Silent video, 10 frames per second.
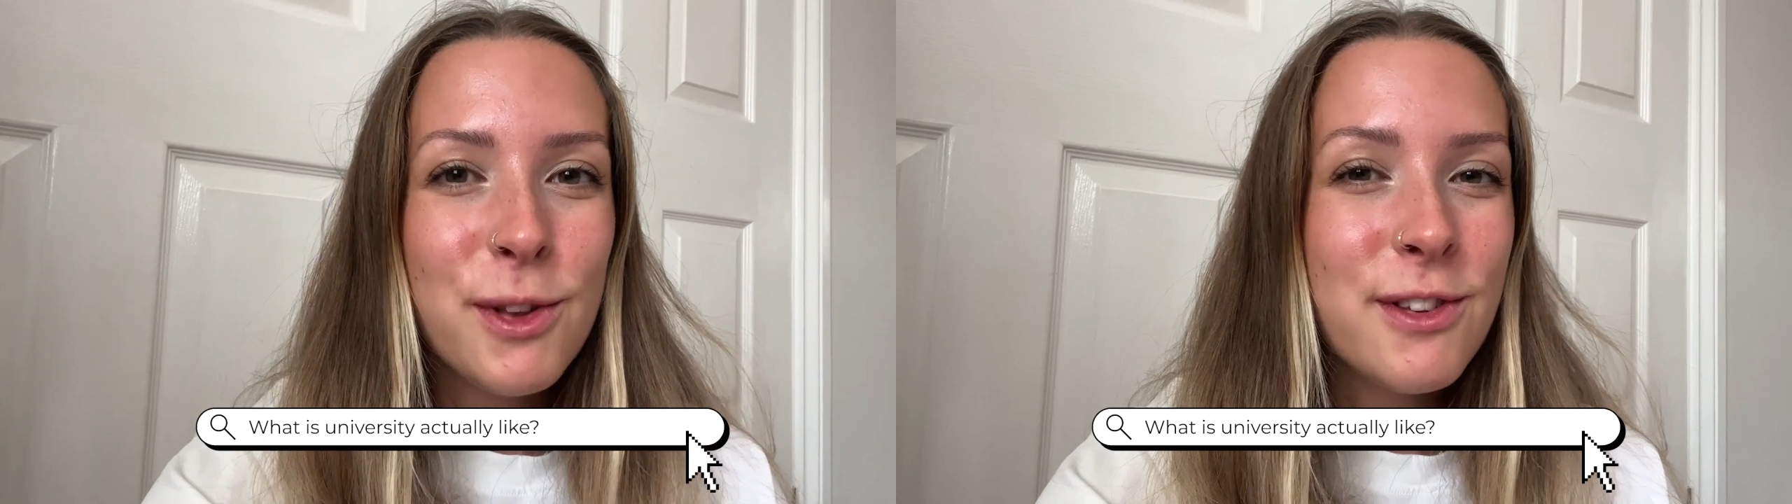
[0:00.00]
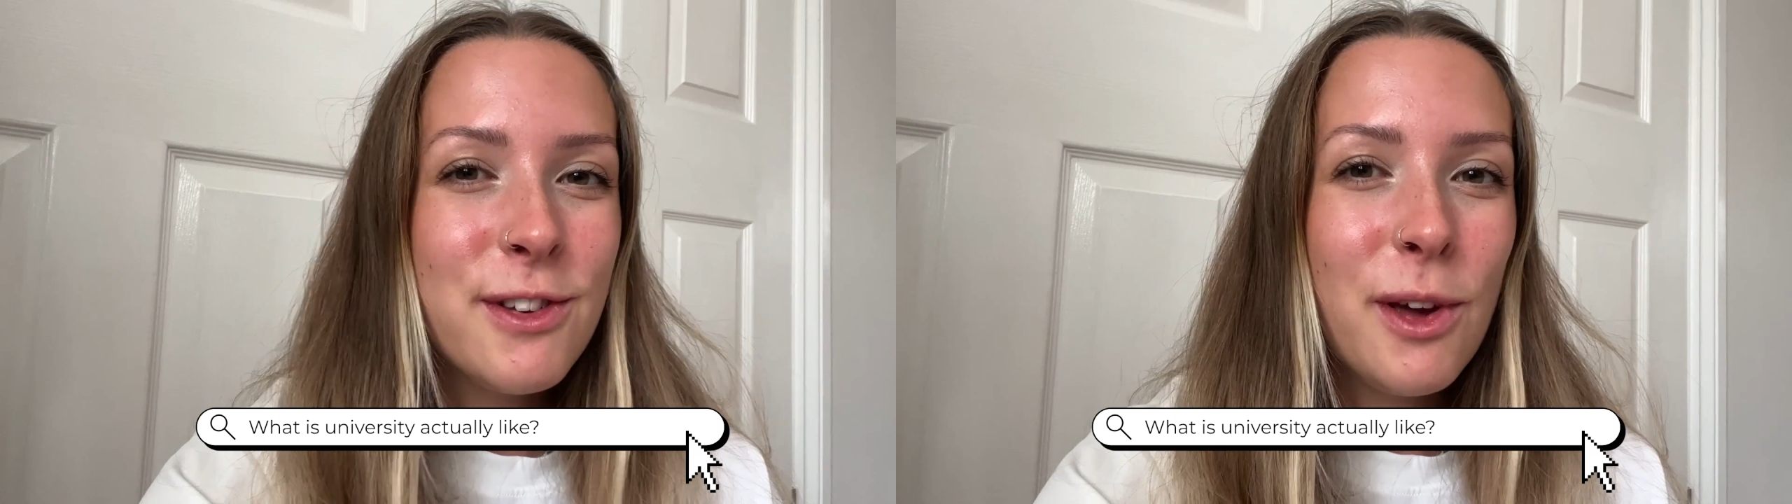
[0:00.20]

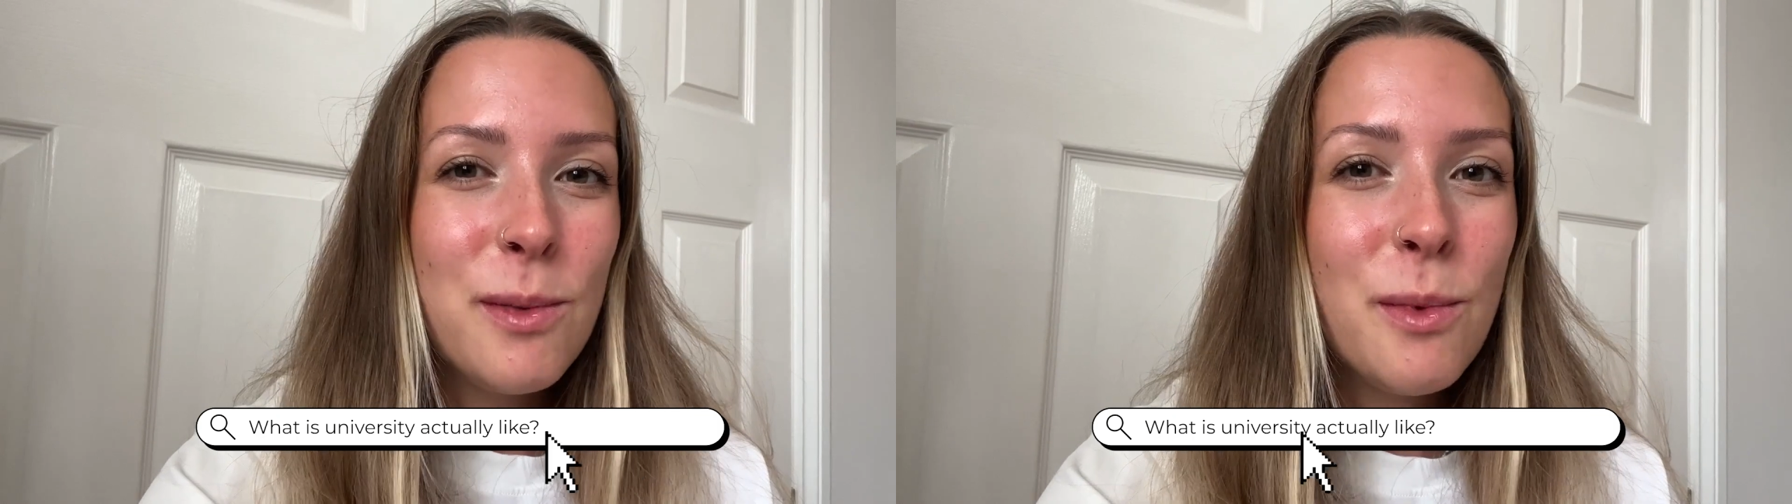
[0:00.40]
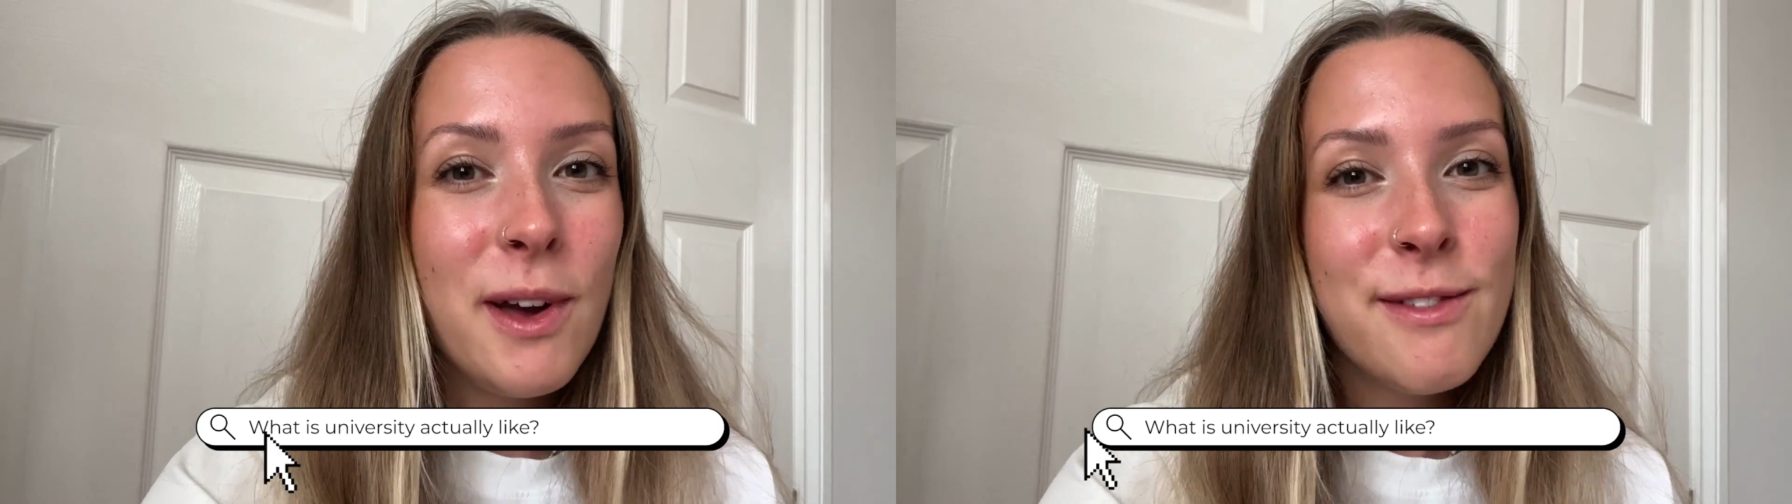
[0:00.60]
want to know
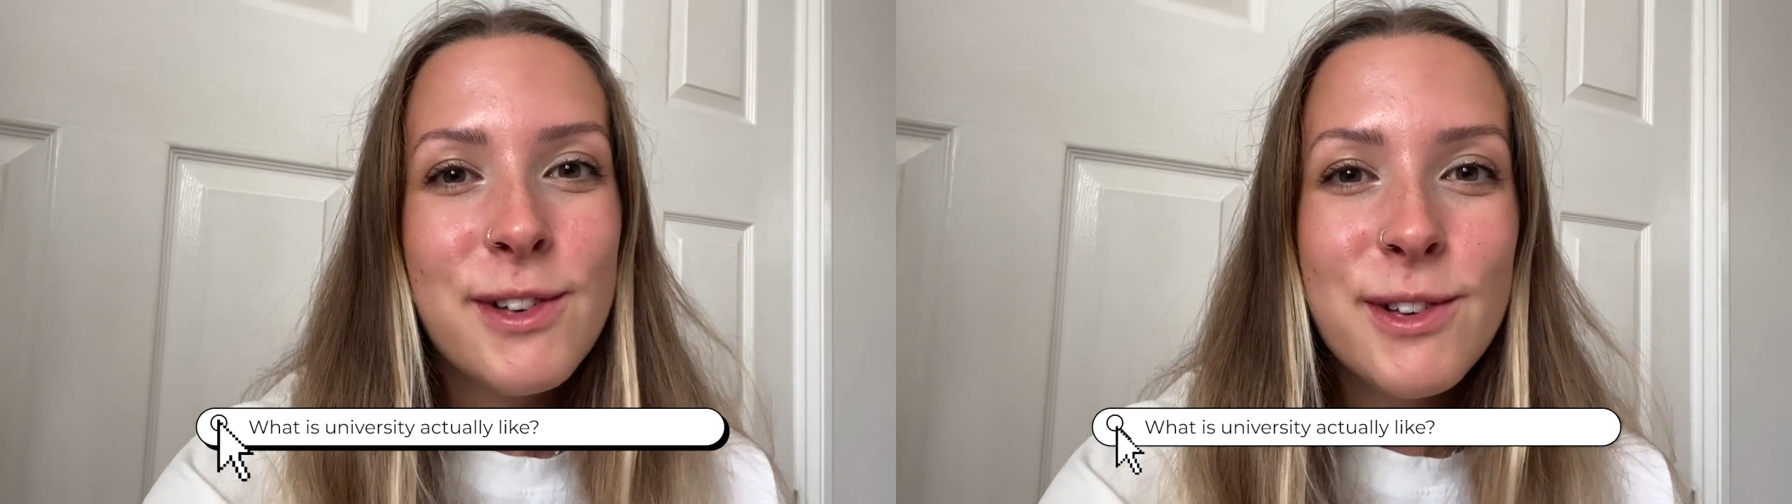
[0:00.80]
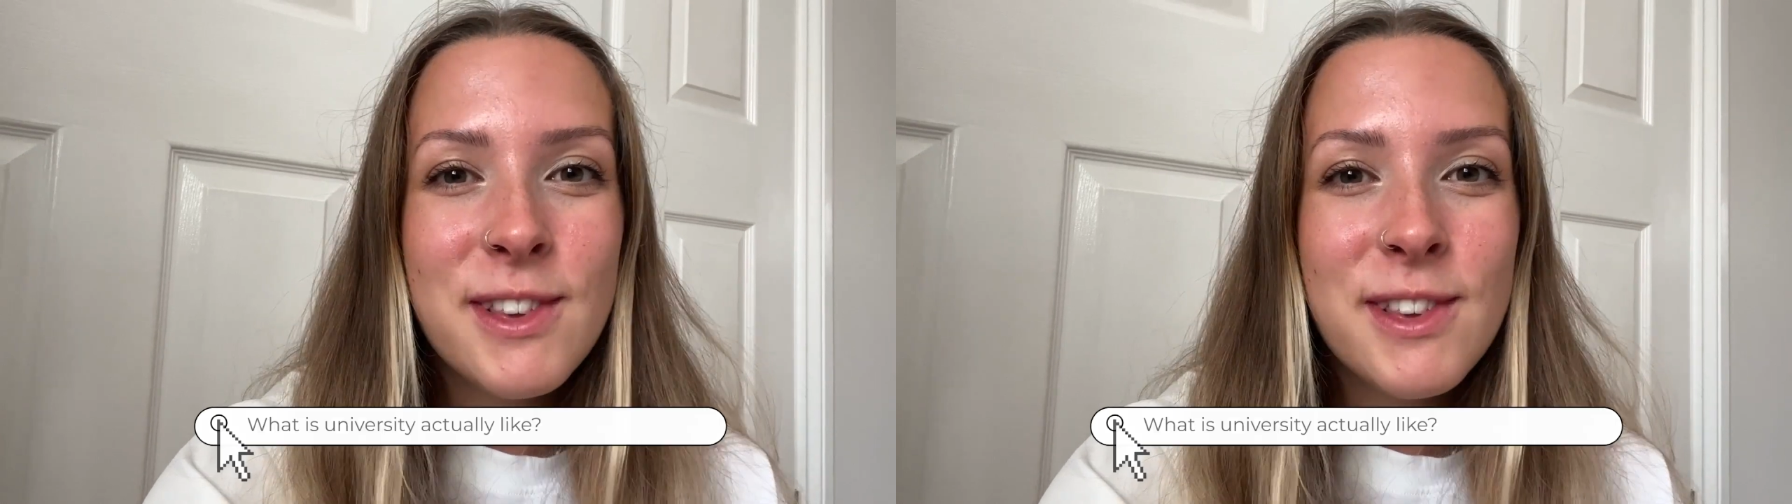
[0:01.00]
what it feels